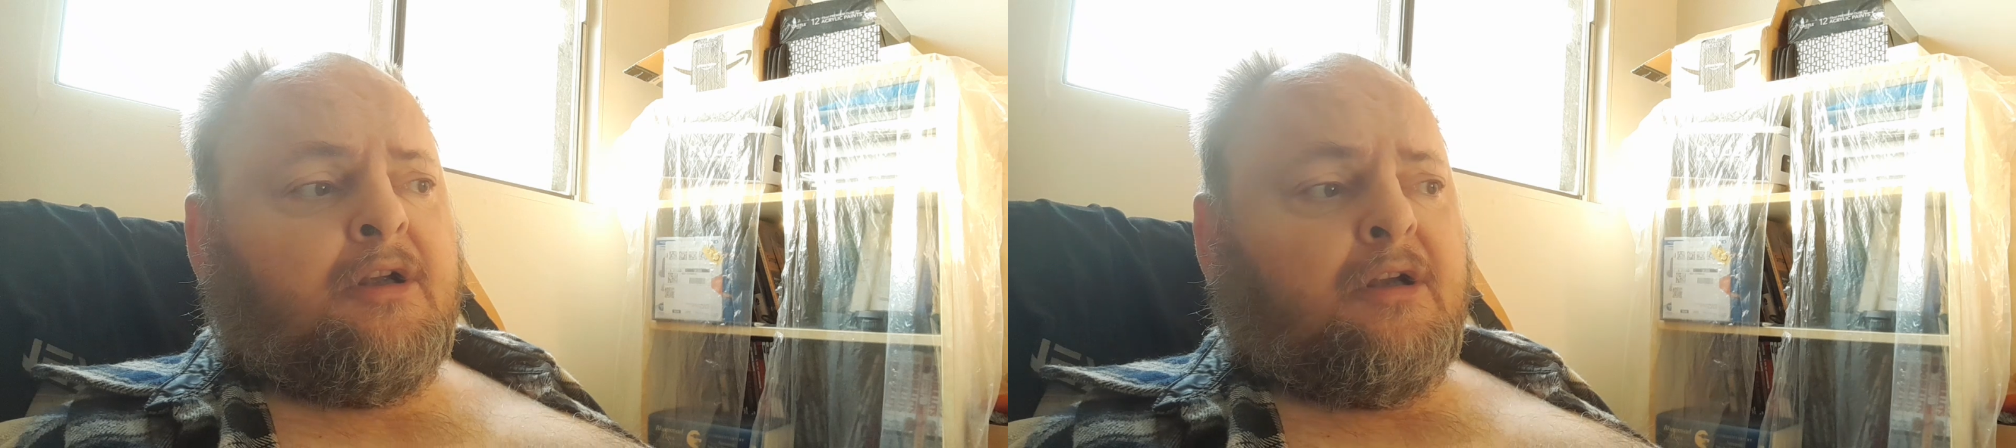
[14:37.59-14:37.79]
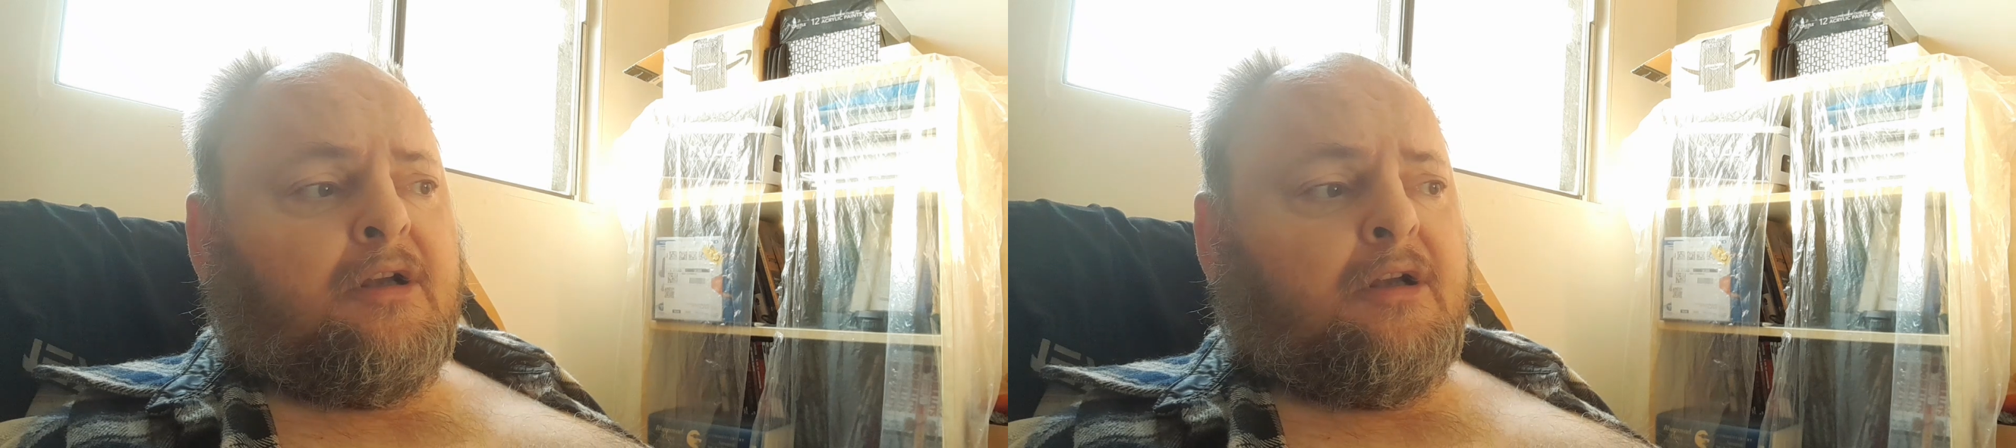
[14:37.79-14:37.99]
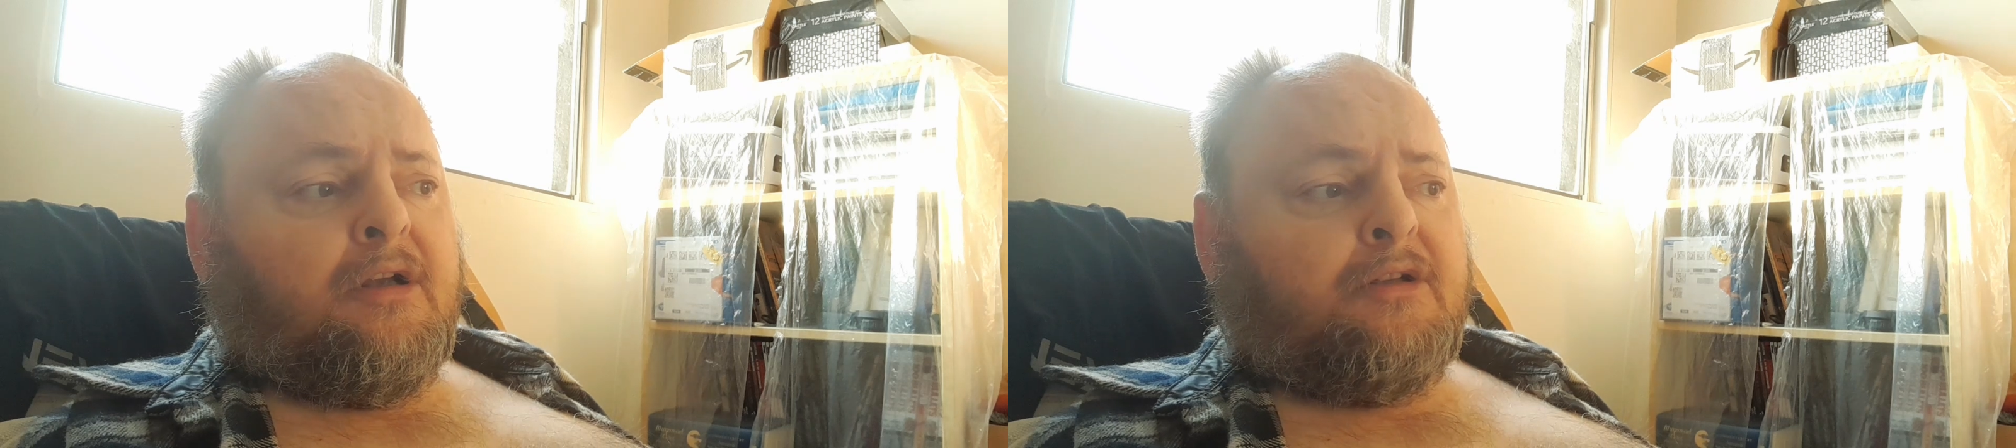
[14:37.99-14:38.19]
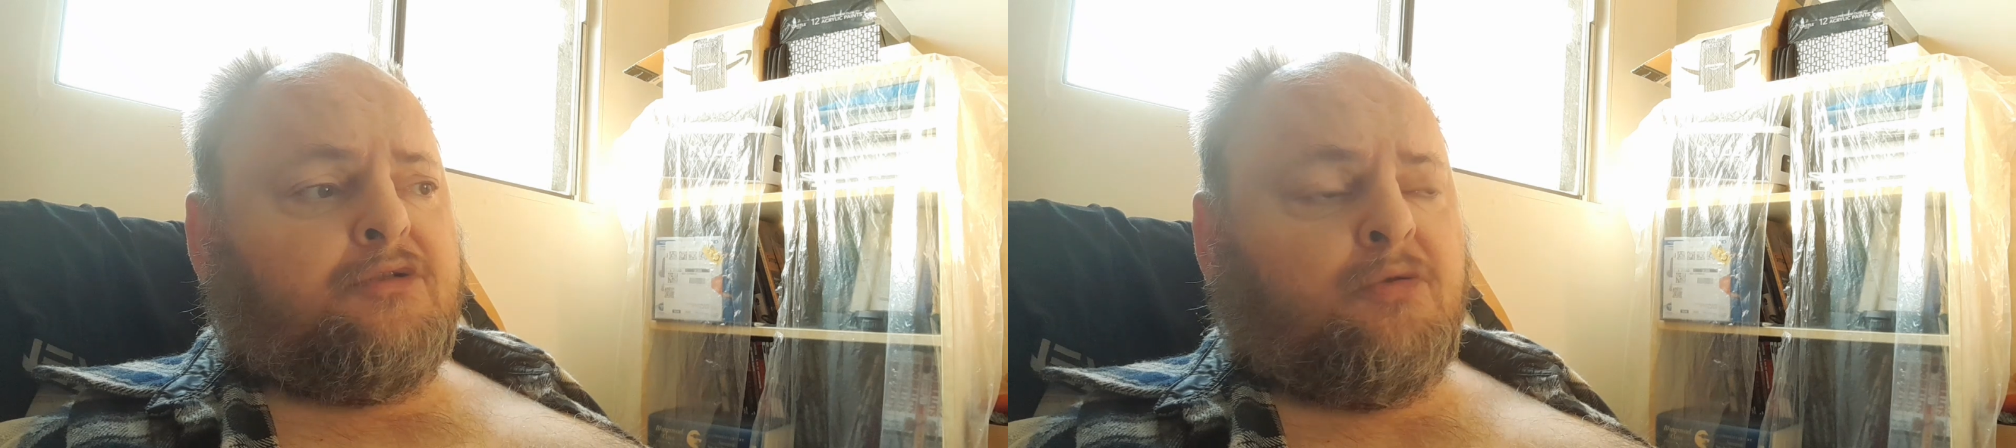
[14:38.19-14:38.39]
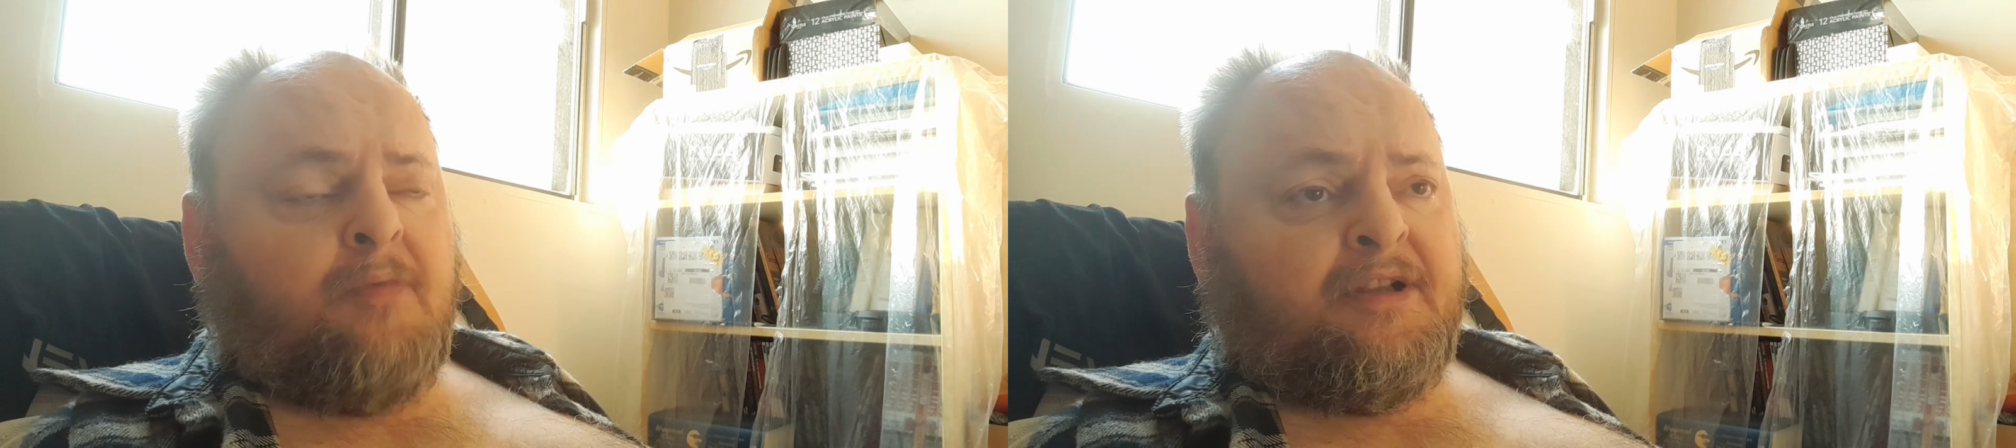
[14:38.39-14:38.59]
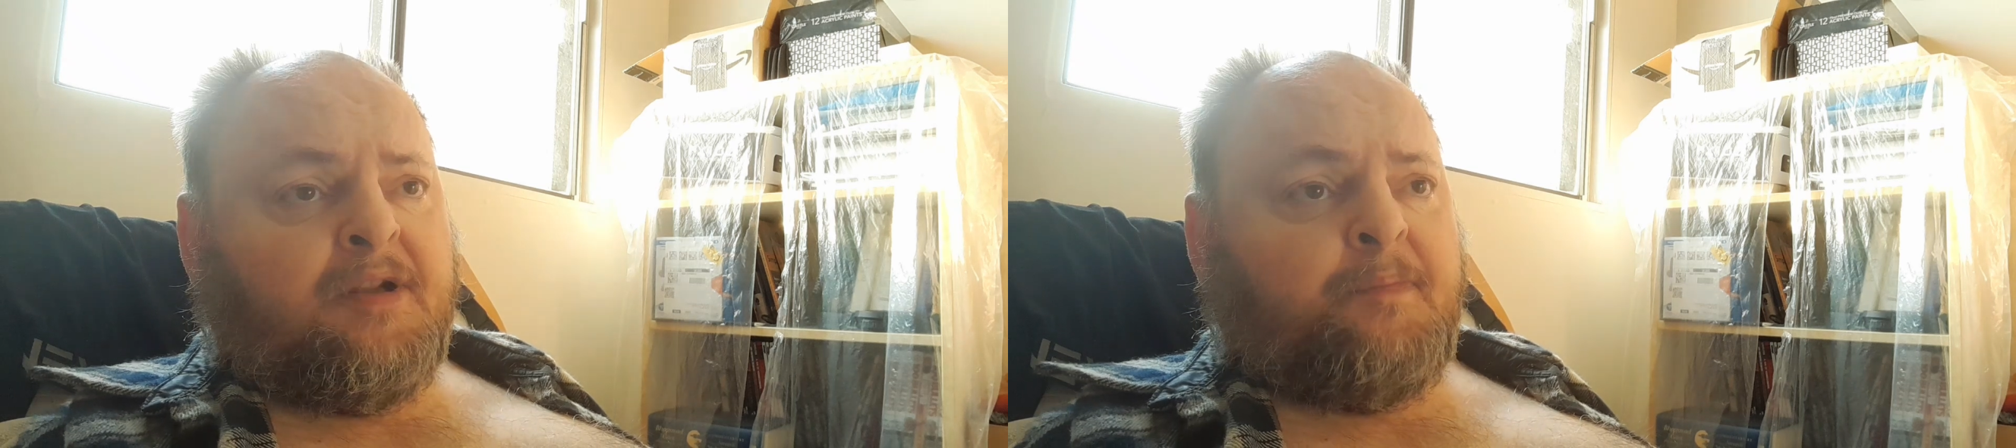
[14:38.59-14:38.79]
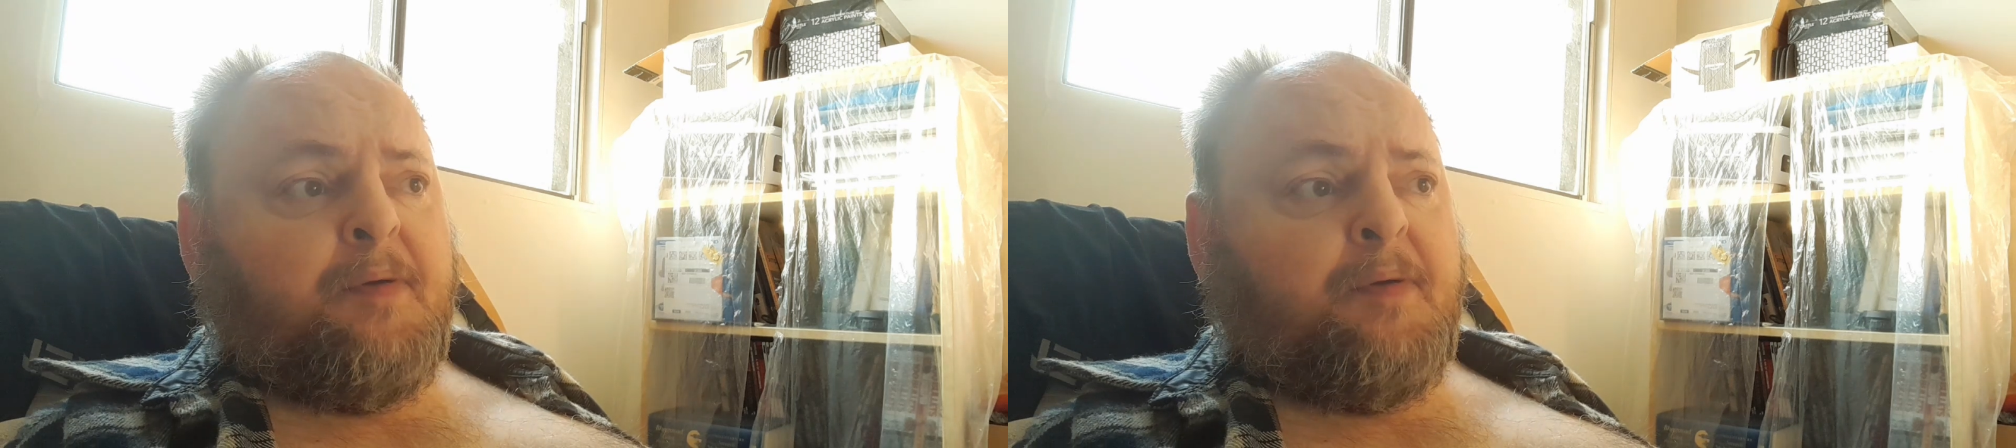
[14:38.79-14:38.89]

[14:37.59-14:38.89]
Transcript: too many